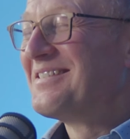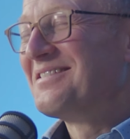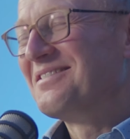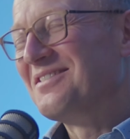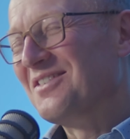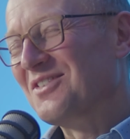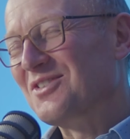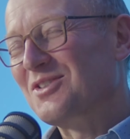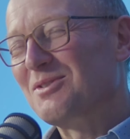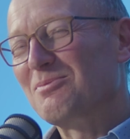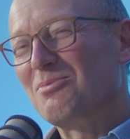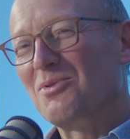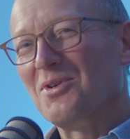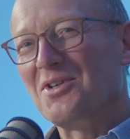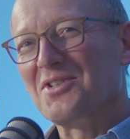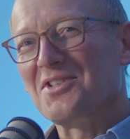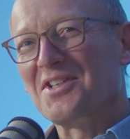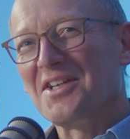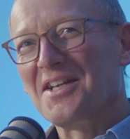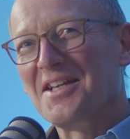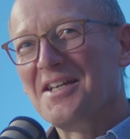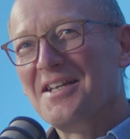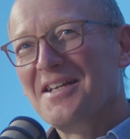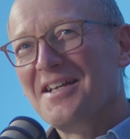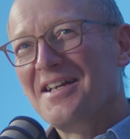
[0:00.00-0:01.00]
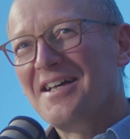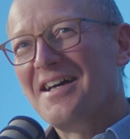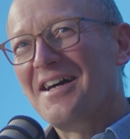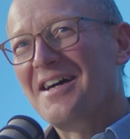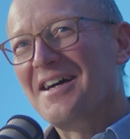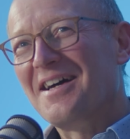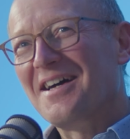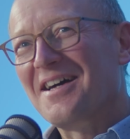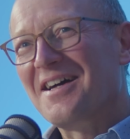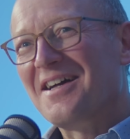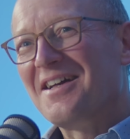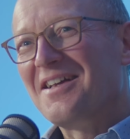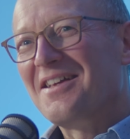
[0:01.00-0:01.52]
not surprisingly.
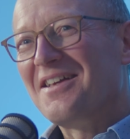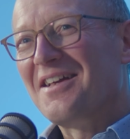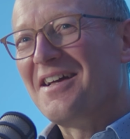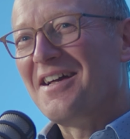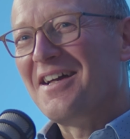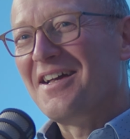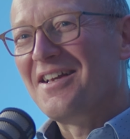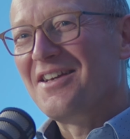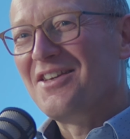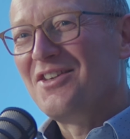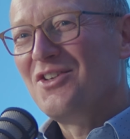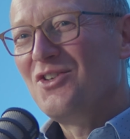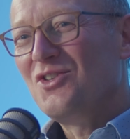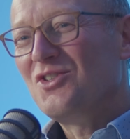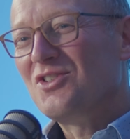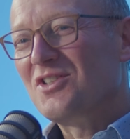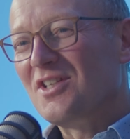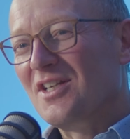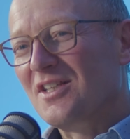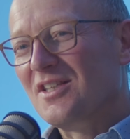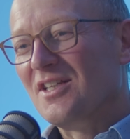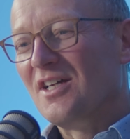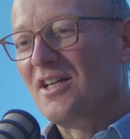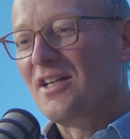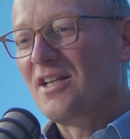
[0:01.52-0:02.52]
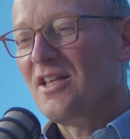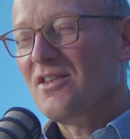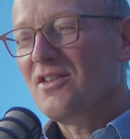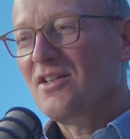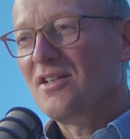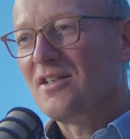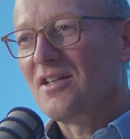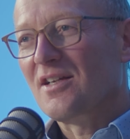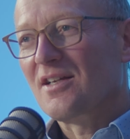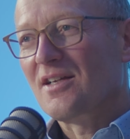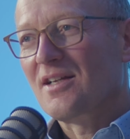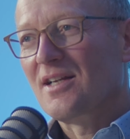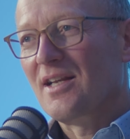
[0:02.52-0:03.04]
Uh, and you said that
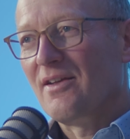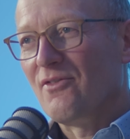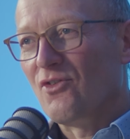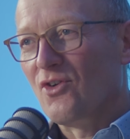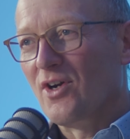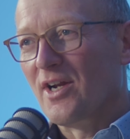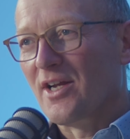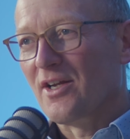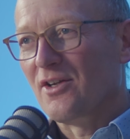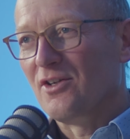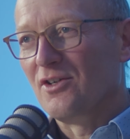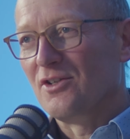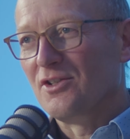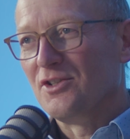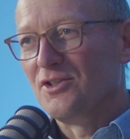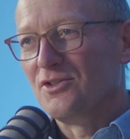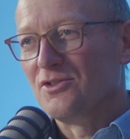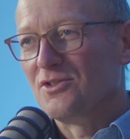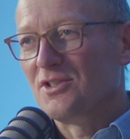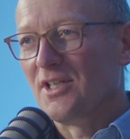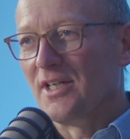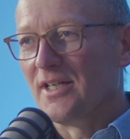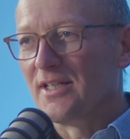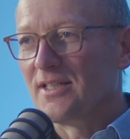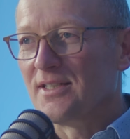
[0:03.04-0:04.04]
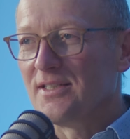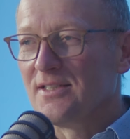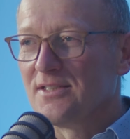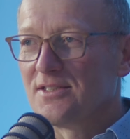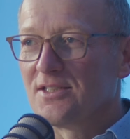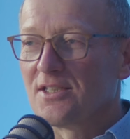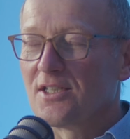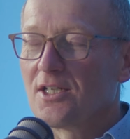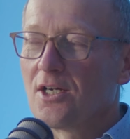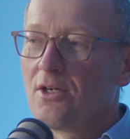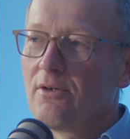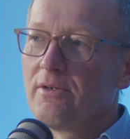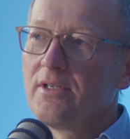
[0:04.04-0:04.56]
another clever angle you take is
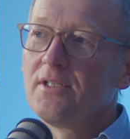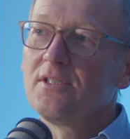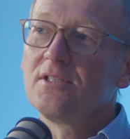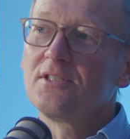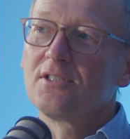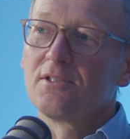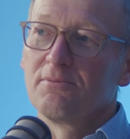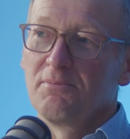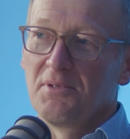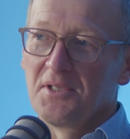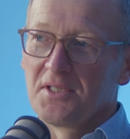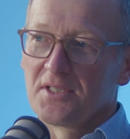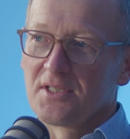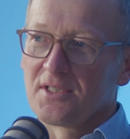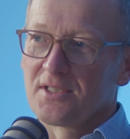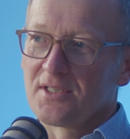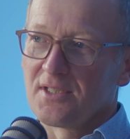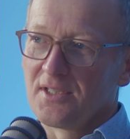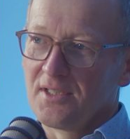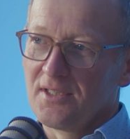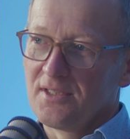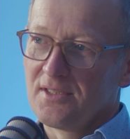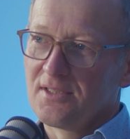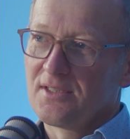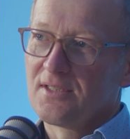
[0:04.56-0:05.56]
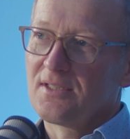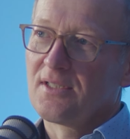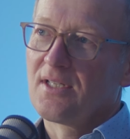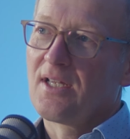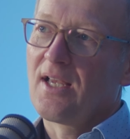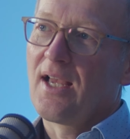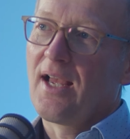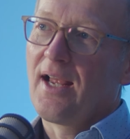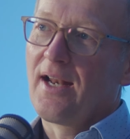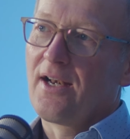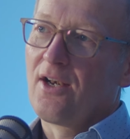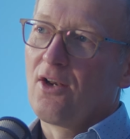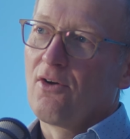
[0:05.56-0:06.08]
to go into businesses
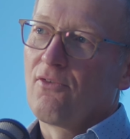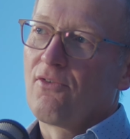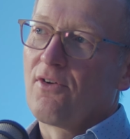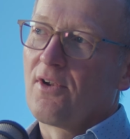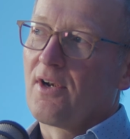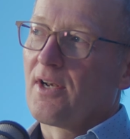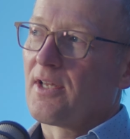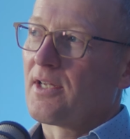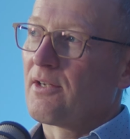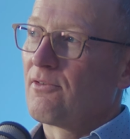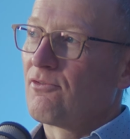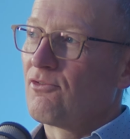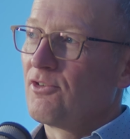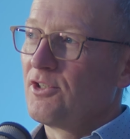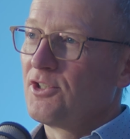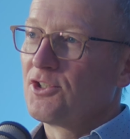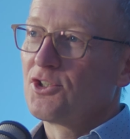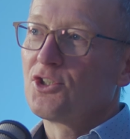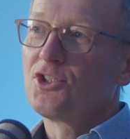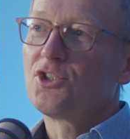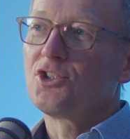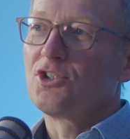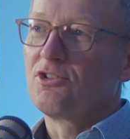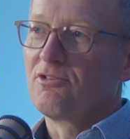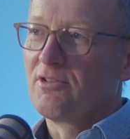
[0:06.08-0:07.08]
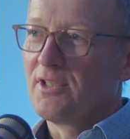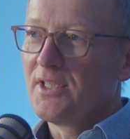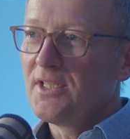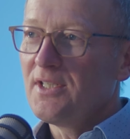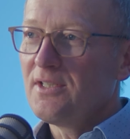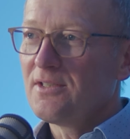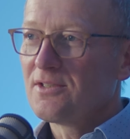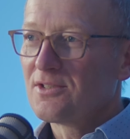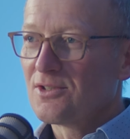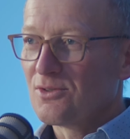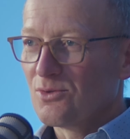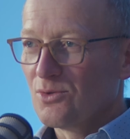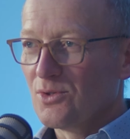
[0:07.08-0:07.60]
and offer like a free
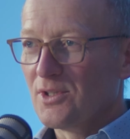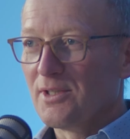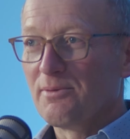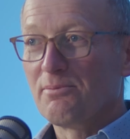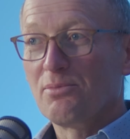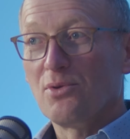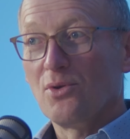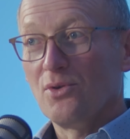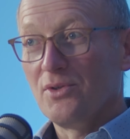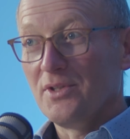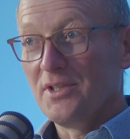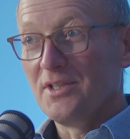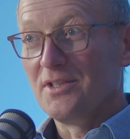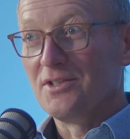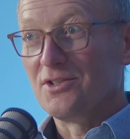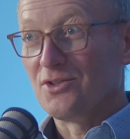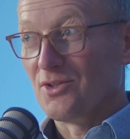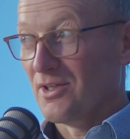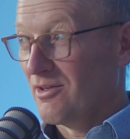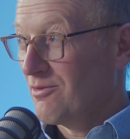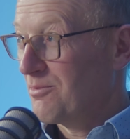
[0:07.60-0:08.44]
surgery to yeah. all the employees. You got